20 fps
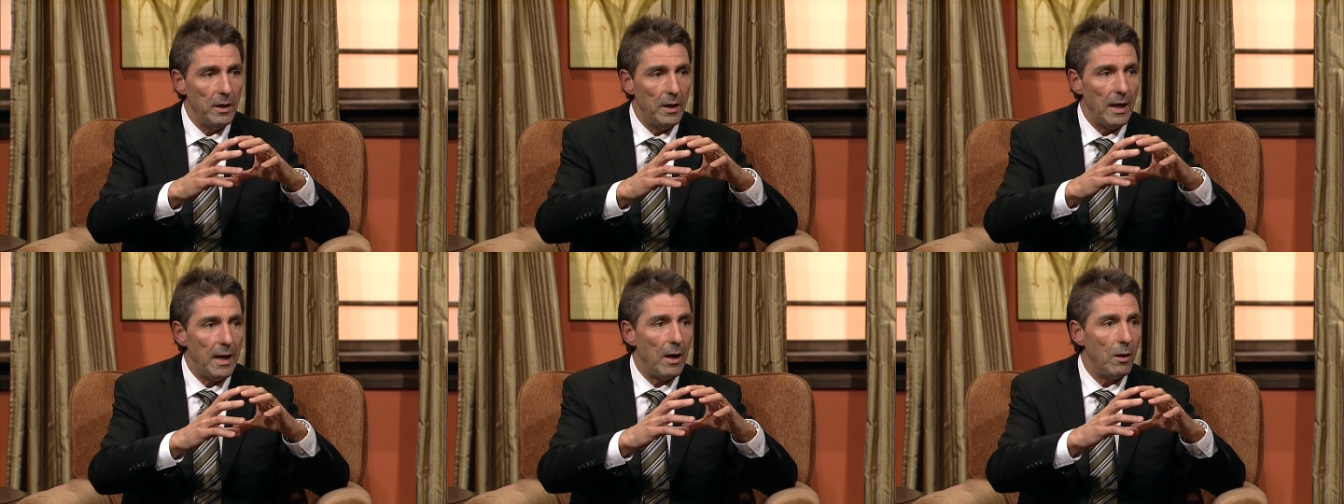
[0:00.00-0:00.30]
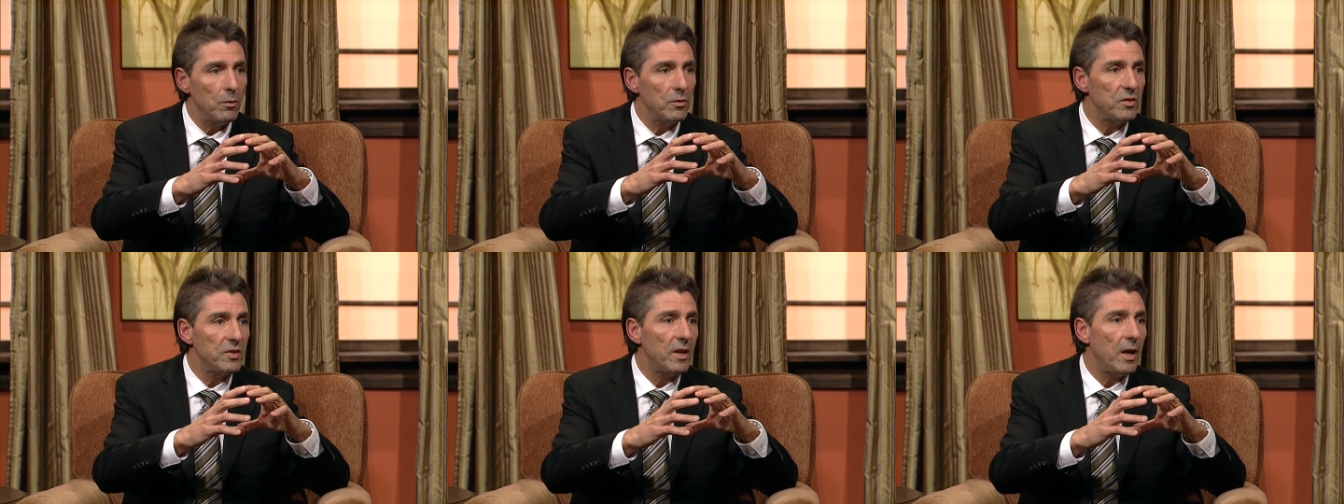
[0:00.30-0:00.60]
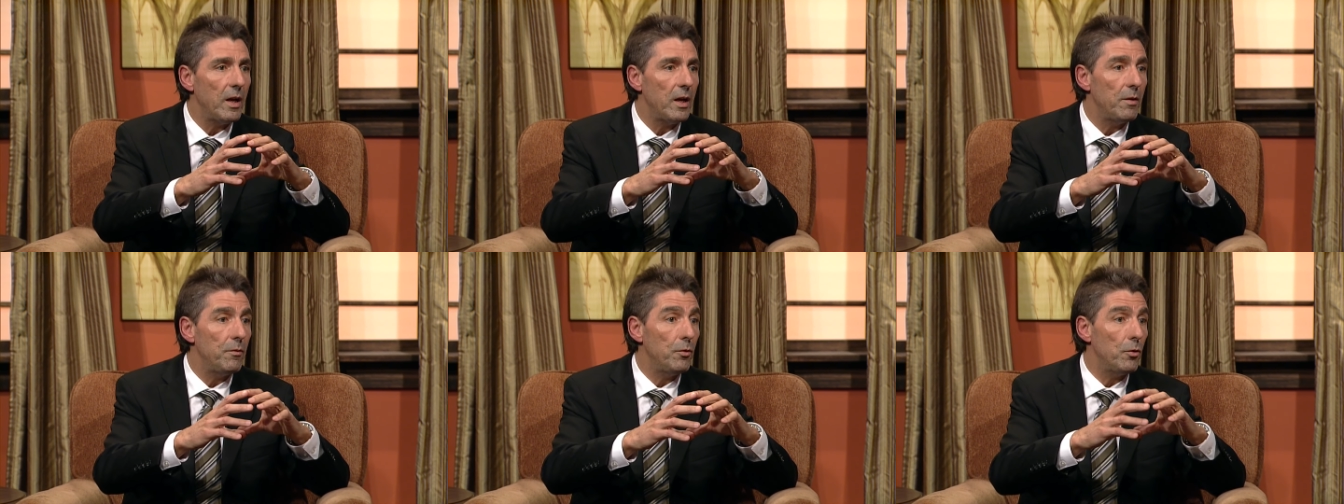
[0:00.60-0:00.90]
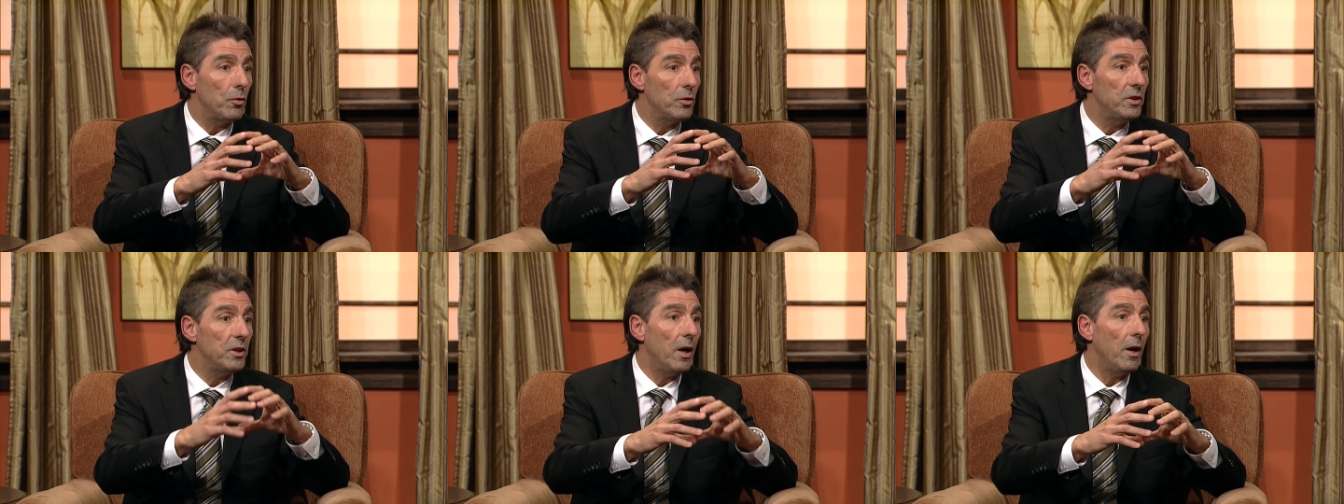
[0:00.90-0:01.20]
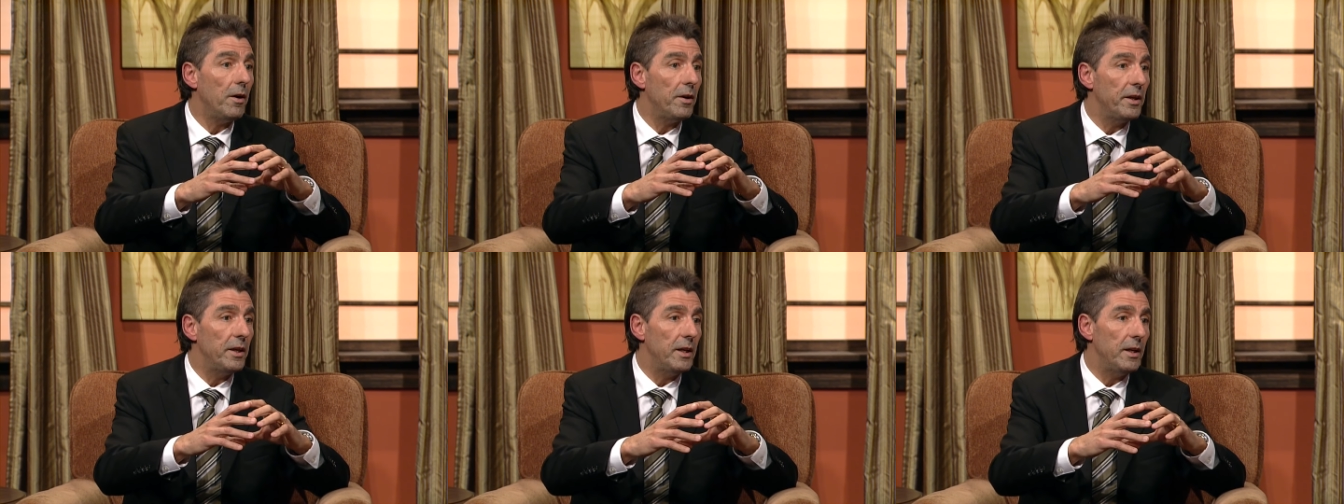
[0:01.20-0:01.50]
outside of your
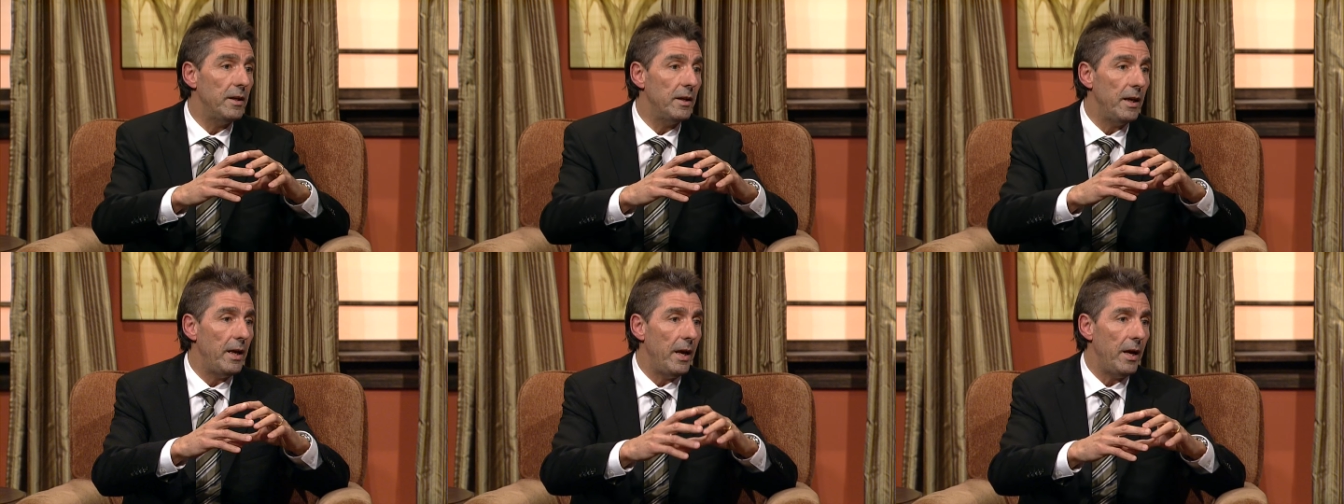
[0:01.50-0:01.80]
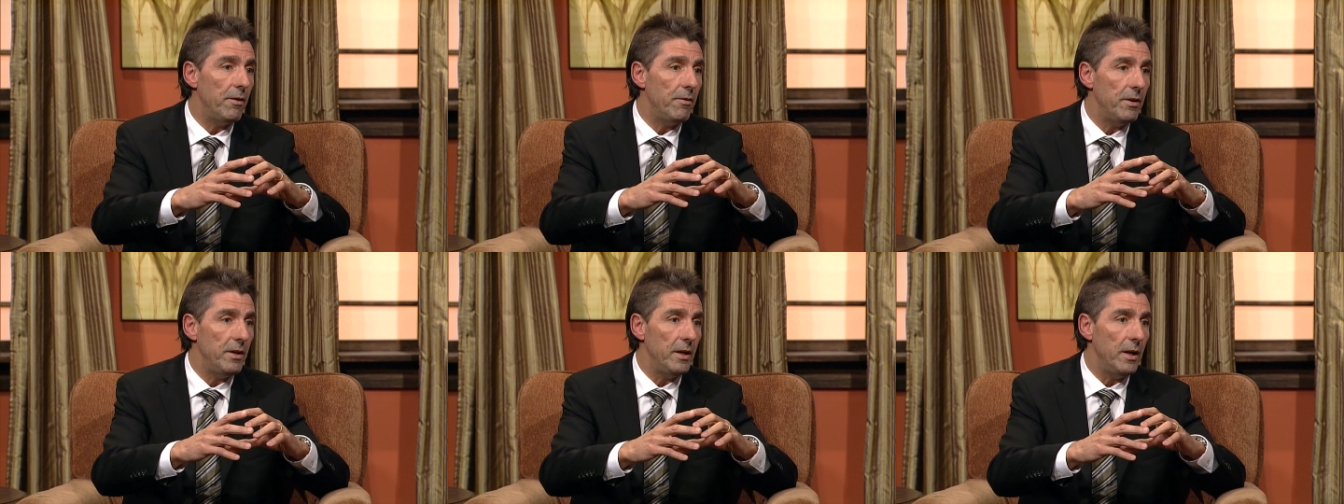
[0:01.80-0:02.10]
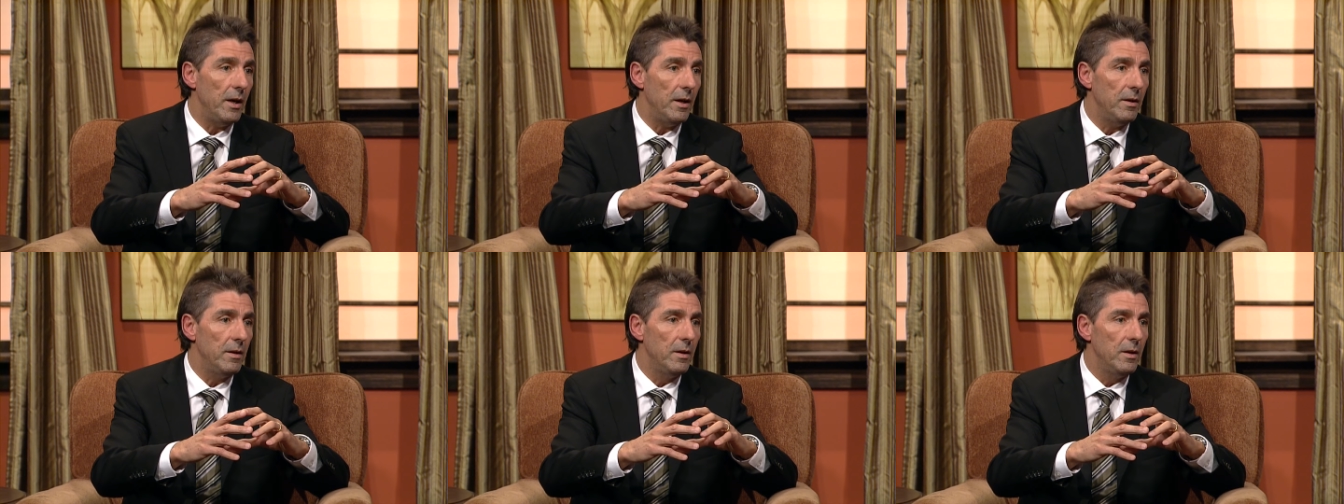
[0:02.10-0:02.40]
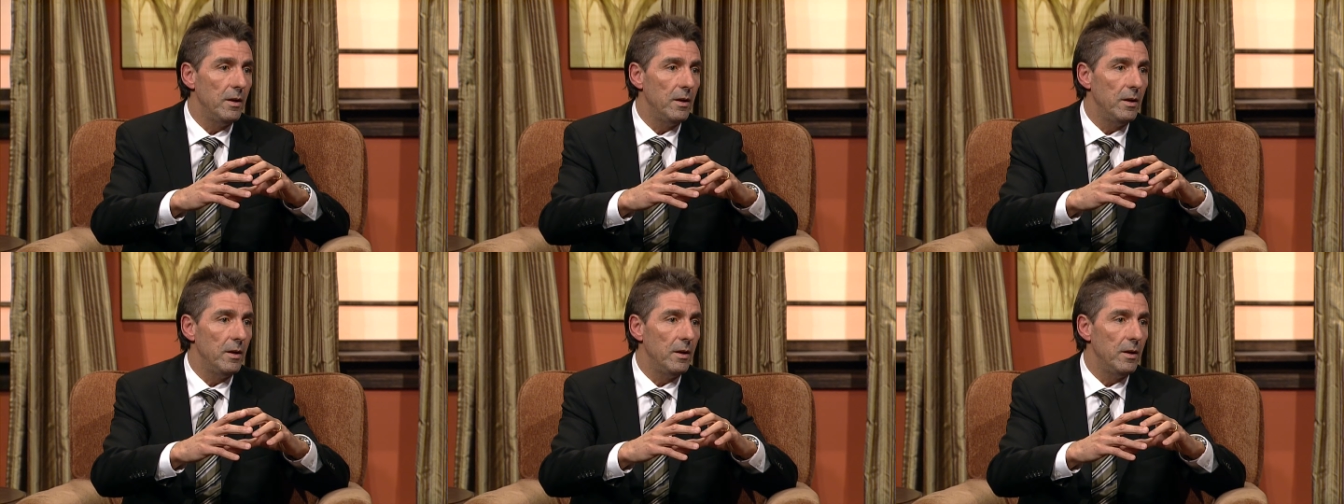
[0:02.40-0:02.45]
targeted area.